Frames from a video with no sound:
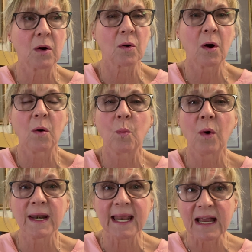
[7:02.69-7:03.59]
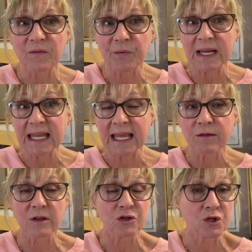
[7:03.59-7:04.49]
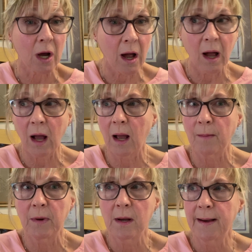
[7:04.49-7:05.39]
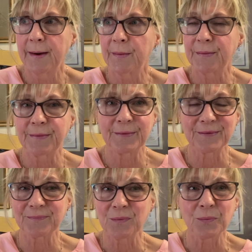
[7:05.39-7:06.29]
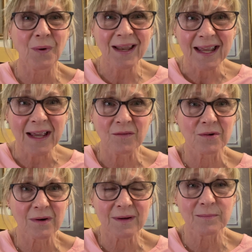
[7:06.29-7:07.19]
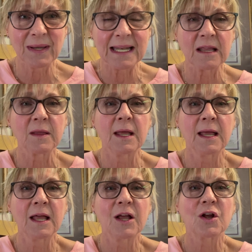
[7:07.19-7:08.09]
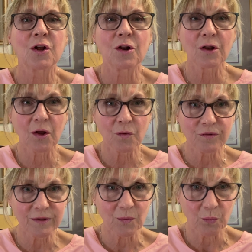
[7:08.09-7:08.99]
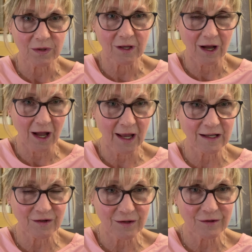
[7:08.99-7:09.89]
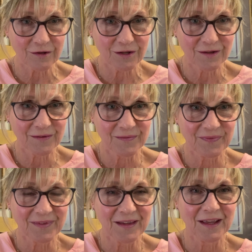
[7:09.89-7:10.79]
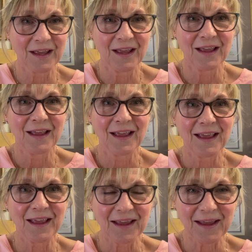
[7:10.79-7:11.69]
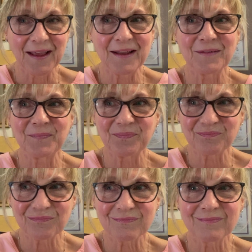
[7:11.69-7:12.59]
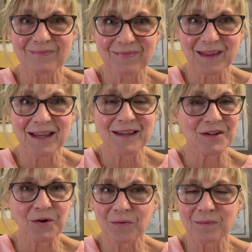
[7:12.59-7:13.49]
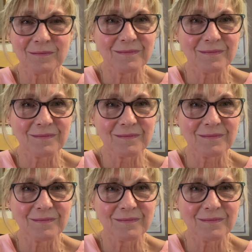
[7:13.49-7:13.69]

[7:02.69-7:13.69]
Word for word: or on whatever it is, a job or whatever, it could be anything, close it with kindness, and you'll